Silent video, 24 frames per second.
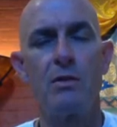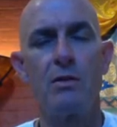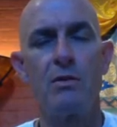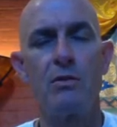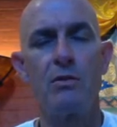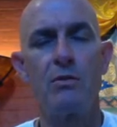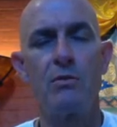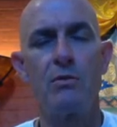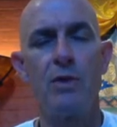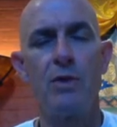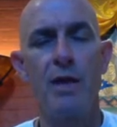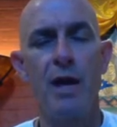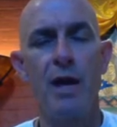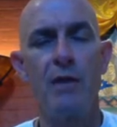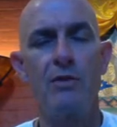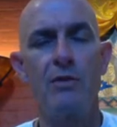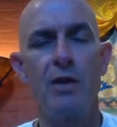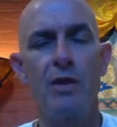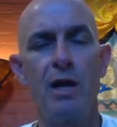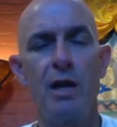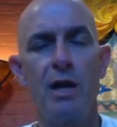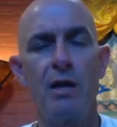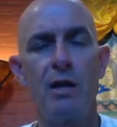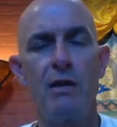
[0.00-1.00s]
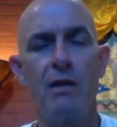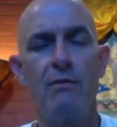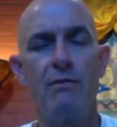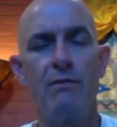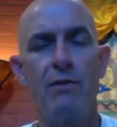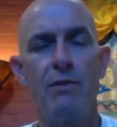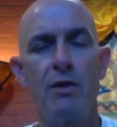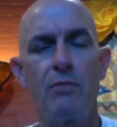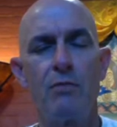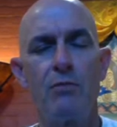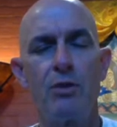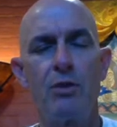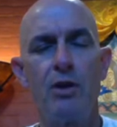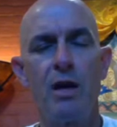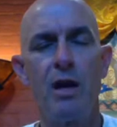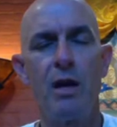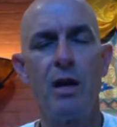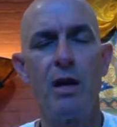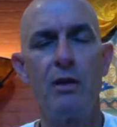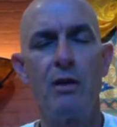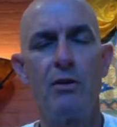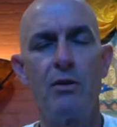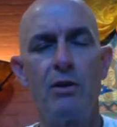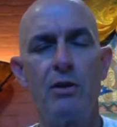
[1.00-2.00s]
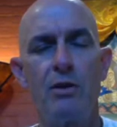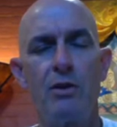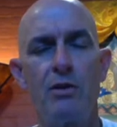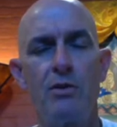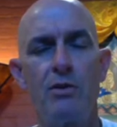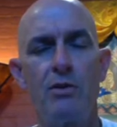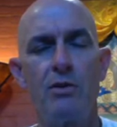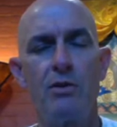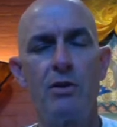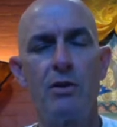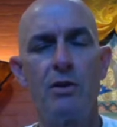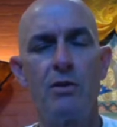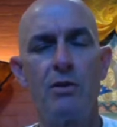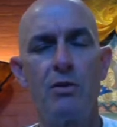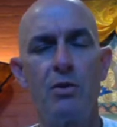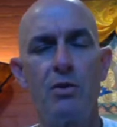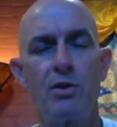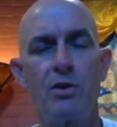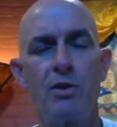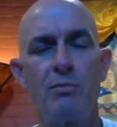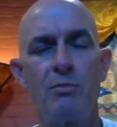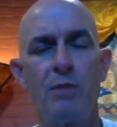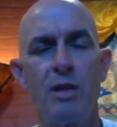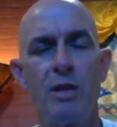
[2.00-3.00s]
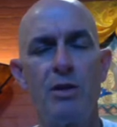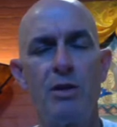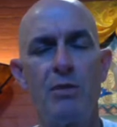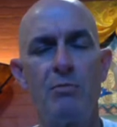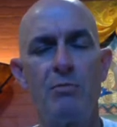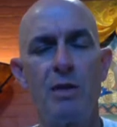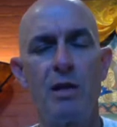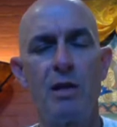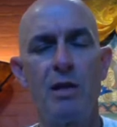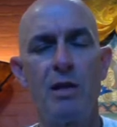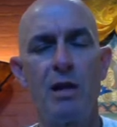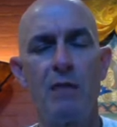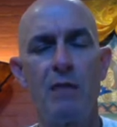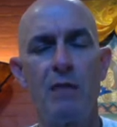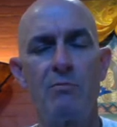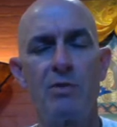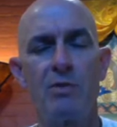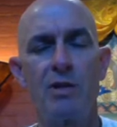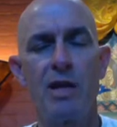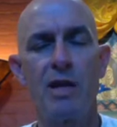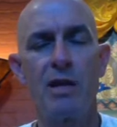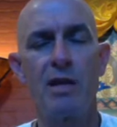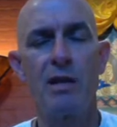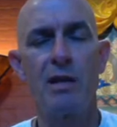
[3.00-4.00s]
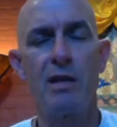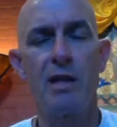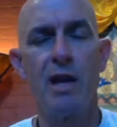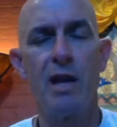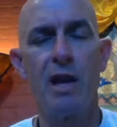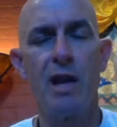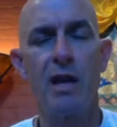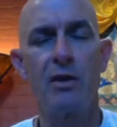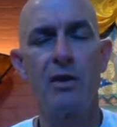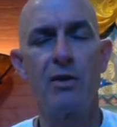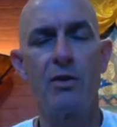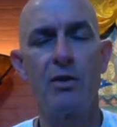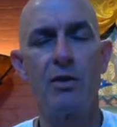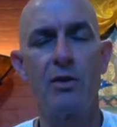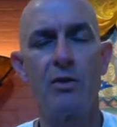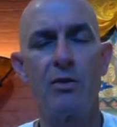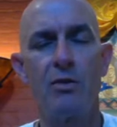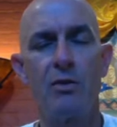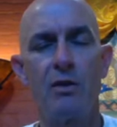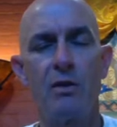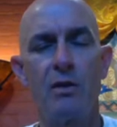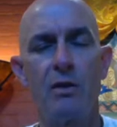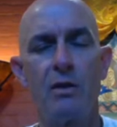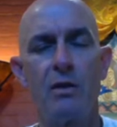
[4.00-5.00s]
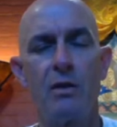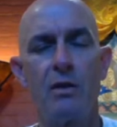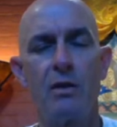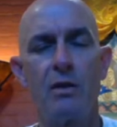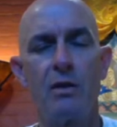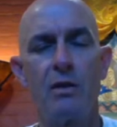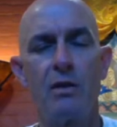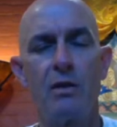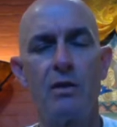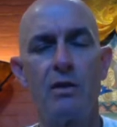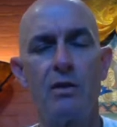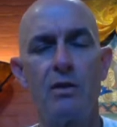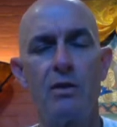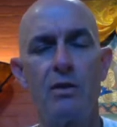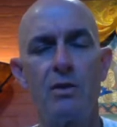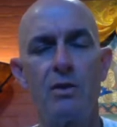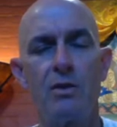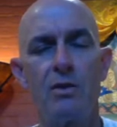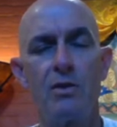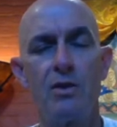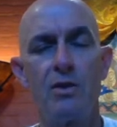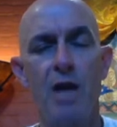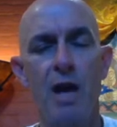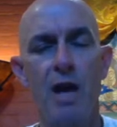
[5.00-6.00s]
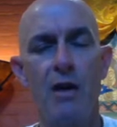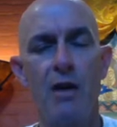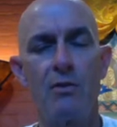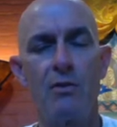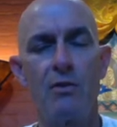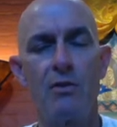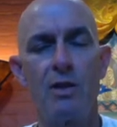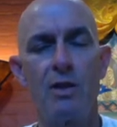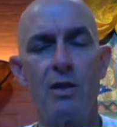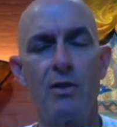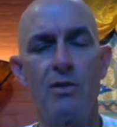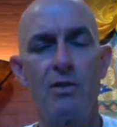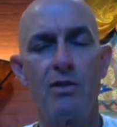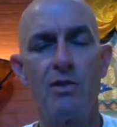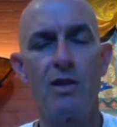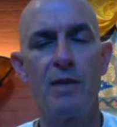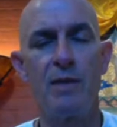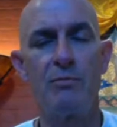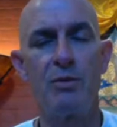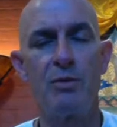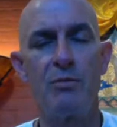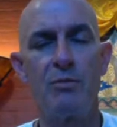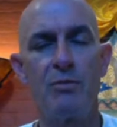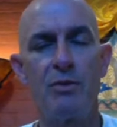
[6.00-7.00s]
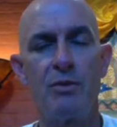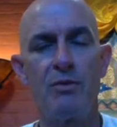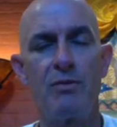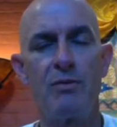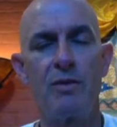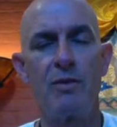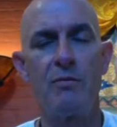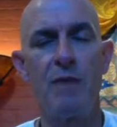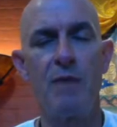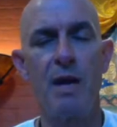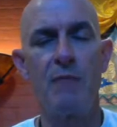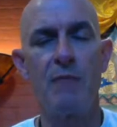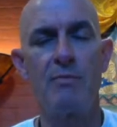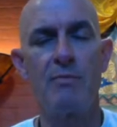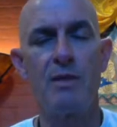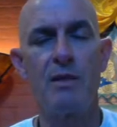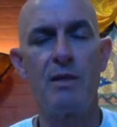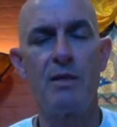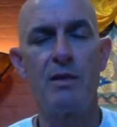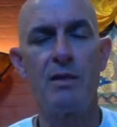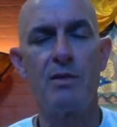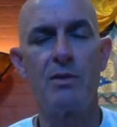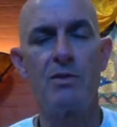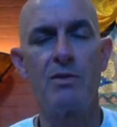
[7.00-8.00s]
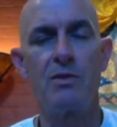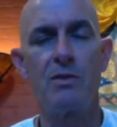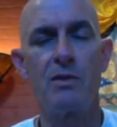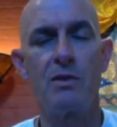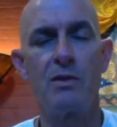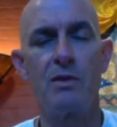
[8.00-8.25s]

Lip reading: Without any verbal utterance, your speech becomes like an echo, sound inseparable from emptiness.